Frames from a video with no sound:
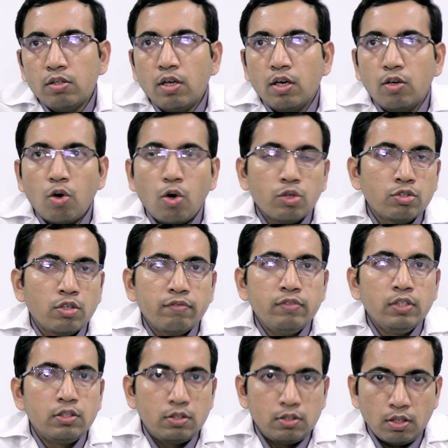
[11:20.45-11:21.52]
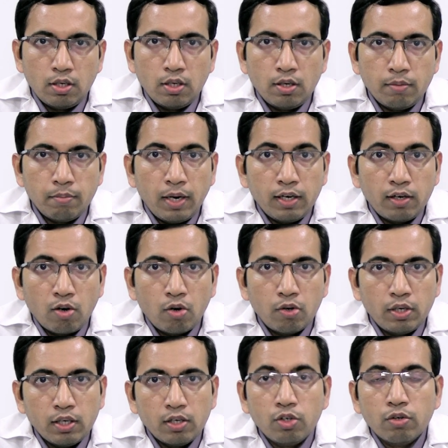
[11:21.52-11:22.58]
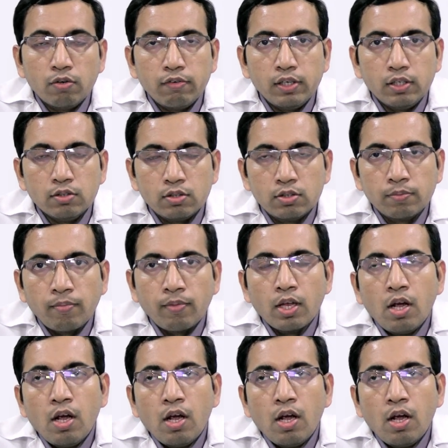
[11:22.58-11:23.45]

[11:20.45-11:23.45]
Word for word: the cause of this uh, blood clotting in your veins.